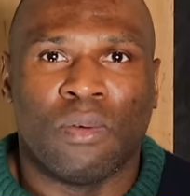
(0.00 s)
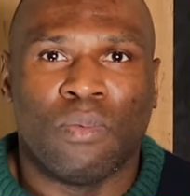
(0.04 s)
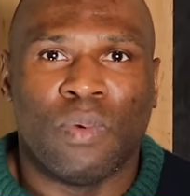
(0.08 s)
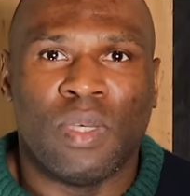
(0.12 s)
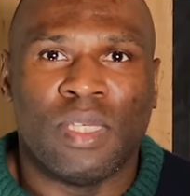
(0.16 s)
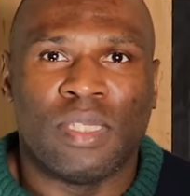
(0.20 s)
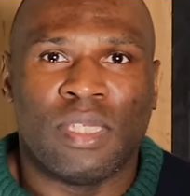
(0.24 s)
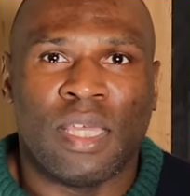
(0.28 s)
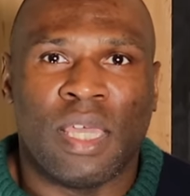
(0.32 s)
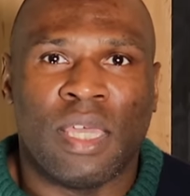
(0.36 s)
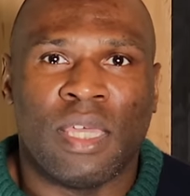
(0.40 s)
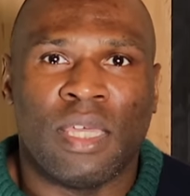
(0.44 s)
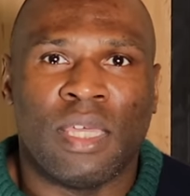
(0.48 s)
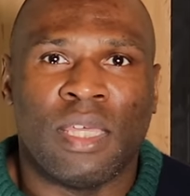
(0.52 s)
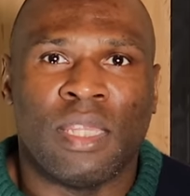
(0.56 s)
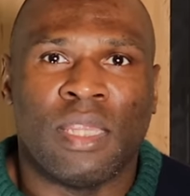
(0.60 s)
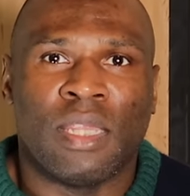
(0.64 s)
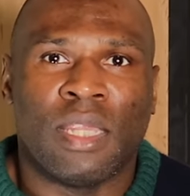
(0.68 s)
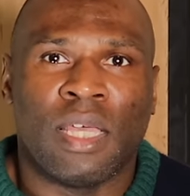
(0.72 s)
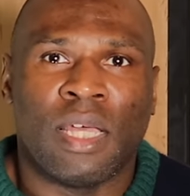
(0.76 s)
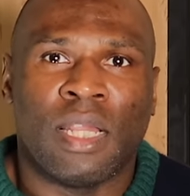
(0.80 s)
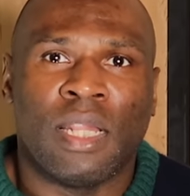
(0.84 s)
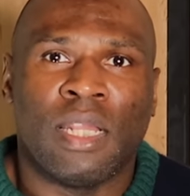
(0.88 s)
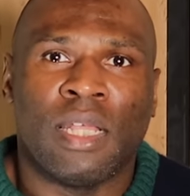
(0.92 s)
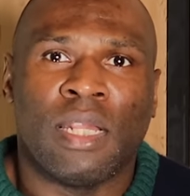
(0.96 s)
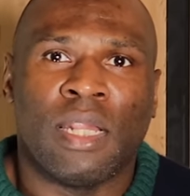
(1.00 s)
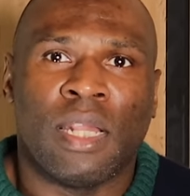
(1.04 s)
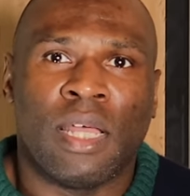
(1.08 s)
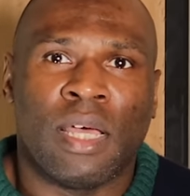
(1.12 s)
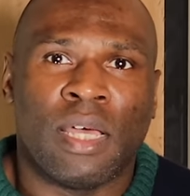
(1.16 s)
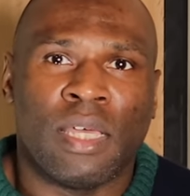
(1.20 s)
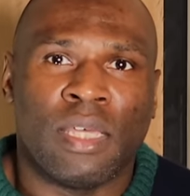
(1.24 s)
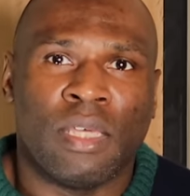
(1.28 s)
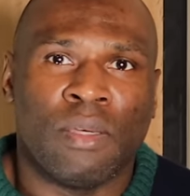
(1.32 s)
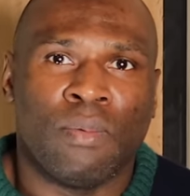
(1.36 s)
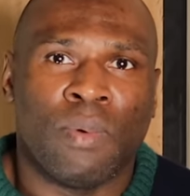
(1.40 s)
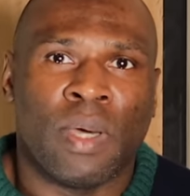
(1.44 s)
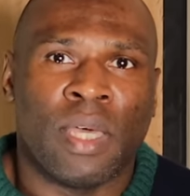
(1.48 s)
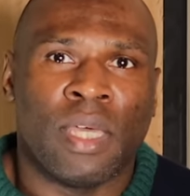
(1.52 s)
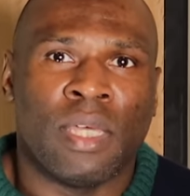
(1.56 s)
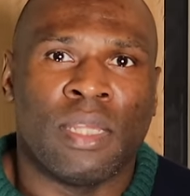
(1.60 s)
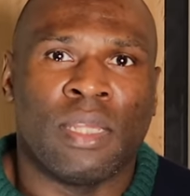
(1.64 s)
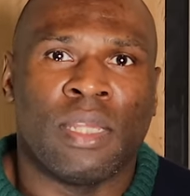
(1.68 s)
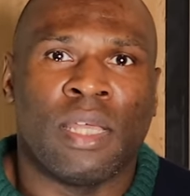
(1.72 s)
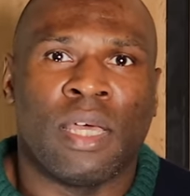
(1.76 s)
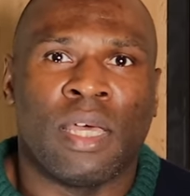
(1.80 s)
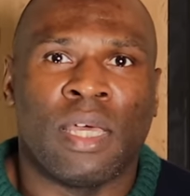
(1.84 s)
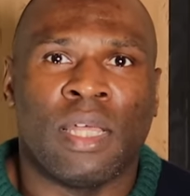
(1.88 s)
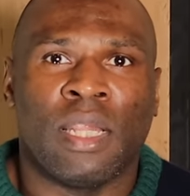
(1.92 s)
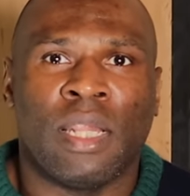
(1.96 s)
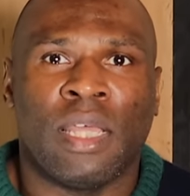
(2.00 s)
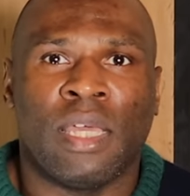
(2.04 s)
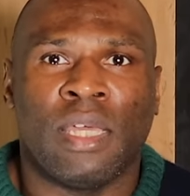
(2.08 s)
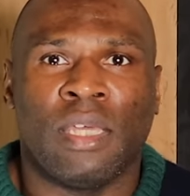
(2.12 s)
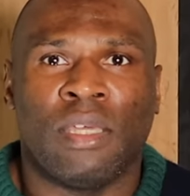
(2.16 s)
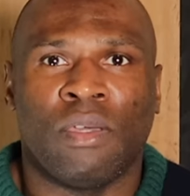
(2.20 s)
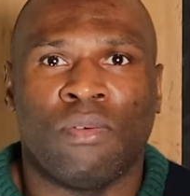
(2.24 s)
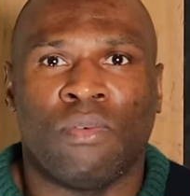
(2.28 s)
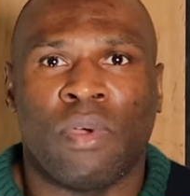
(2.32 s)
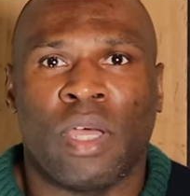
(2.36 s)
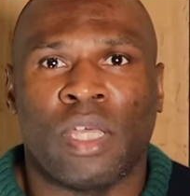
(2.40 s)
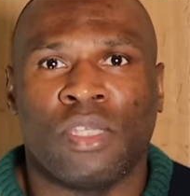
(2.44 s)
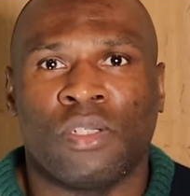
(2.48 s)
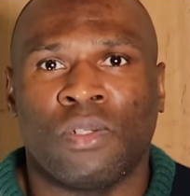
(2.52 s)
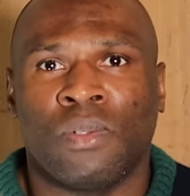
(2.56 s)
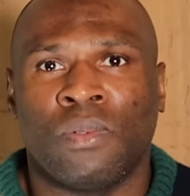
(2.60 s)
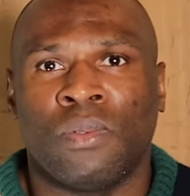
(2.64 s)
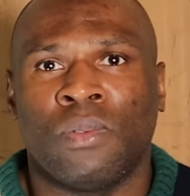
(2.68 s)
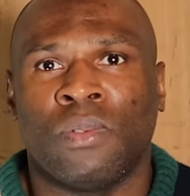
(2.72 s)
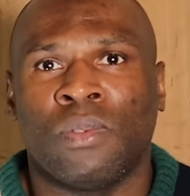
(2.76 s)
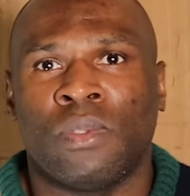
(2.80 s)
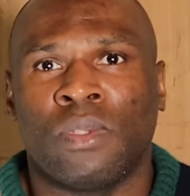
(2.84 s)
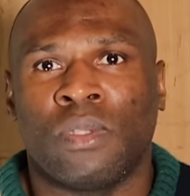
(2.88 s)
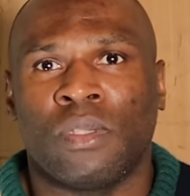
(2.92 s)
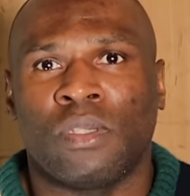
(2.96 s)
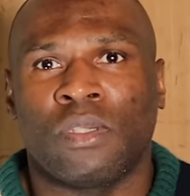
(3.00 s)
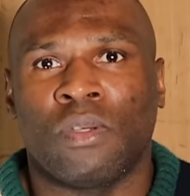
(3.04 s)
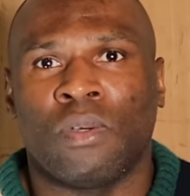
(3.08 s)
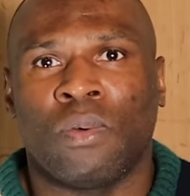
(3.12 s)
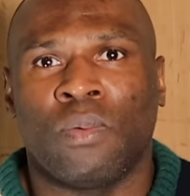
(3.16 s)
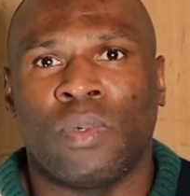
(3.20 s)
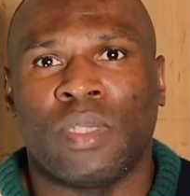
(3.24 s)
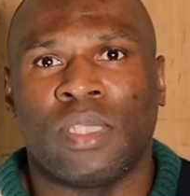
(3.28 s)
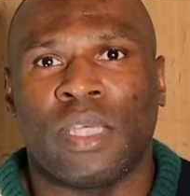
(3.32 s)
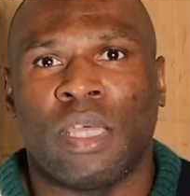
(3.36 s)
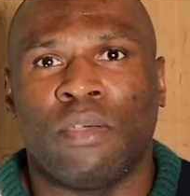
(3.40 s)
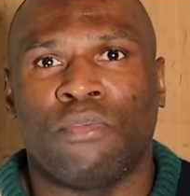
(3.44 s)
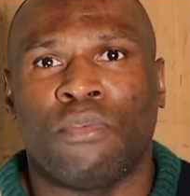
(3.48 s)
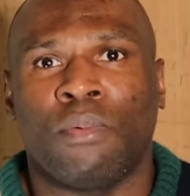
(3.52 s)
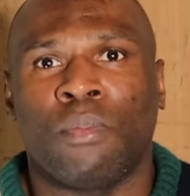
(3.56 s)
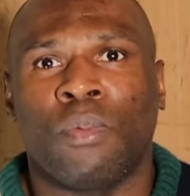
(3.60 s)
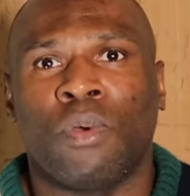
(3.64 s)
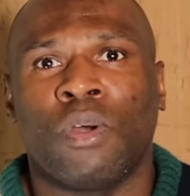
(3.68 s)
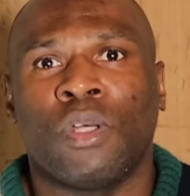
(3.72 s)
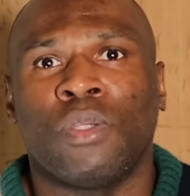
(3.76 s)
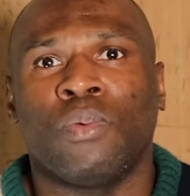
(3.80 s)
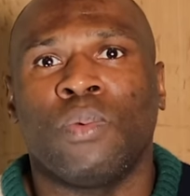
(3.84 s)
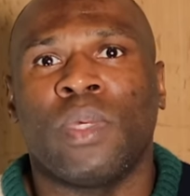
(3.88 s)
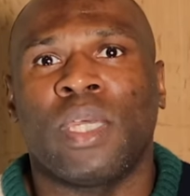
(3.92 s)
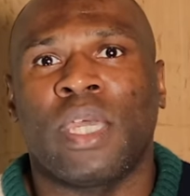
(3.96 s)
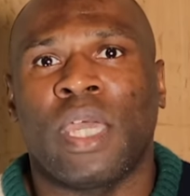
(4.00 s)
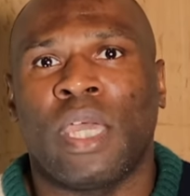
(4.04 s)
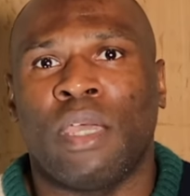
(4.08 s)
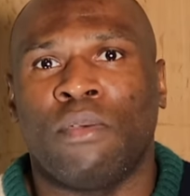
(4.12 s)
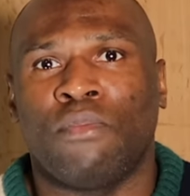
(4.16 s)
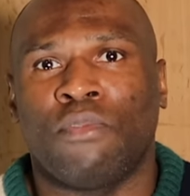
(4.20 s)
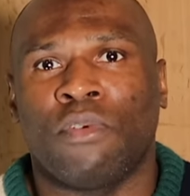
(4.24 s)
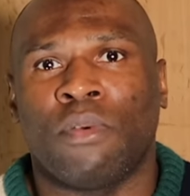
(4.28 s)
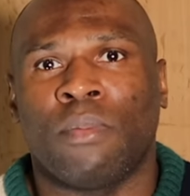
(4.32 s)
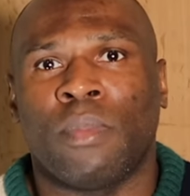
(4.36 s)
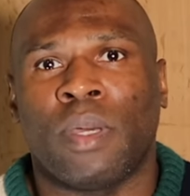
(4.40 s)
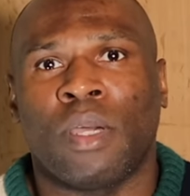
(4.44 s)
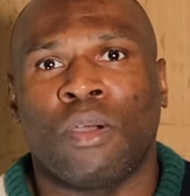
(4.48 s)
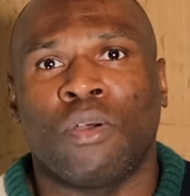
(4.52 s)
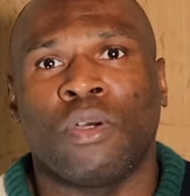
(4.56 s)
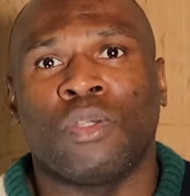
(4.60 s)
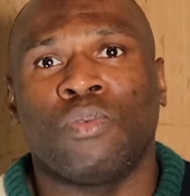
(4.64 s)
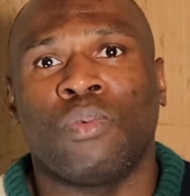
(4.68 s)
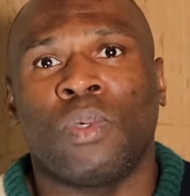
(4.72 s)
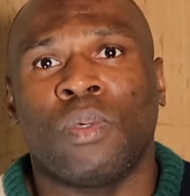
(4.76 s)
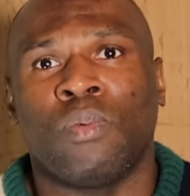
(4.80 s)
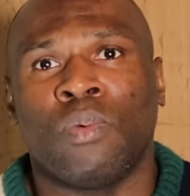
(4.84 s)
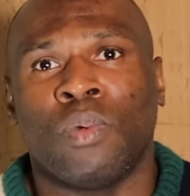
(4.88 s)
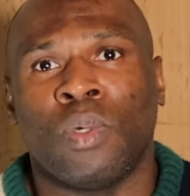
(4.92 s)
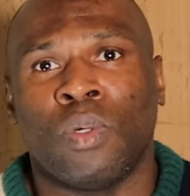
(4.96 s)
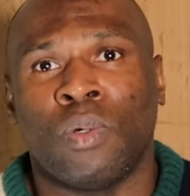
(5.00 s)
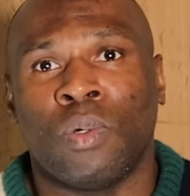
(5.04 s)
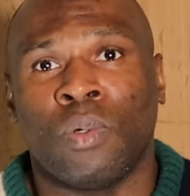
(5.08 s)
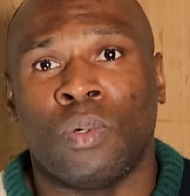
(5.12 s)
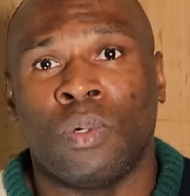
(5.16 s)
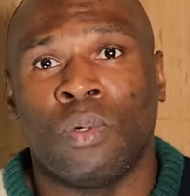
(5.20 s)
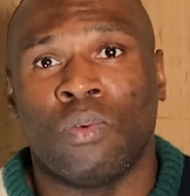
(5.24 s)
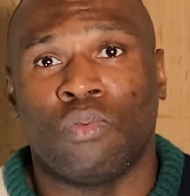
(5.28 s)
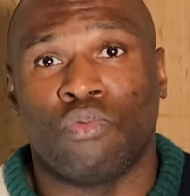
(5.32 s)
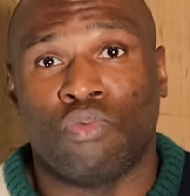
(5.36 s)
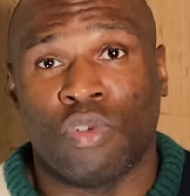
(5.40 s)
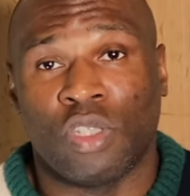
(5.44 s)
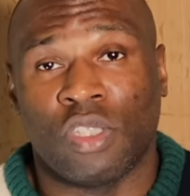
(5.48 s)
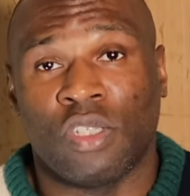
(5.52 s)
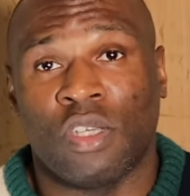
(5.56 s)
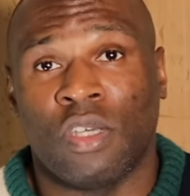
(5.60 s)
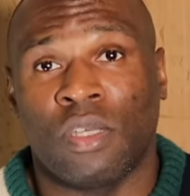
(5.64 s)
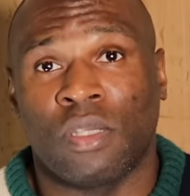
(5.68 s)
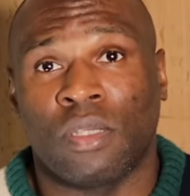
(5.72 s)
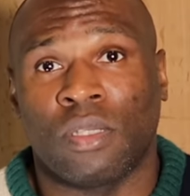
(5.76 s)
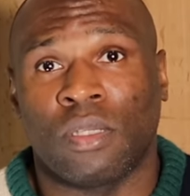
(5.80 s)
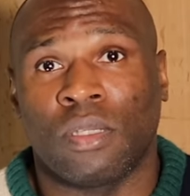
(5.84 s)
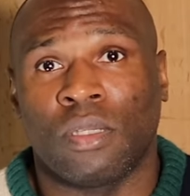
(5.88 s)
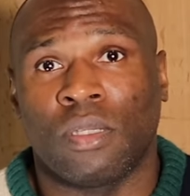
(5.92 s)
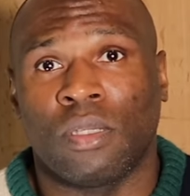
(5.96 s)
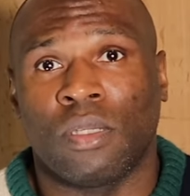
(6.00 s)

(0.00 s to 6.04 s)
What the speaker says: We say, inna lillahi wa inna ilayhi raji'un. So we say, from God we came from and God we will return.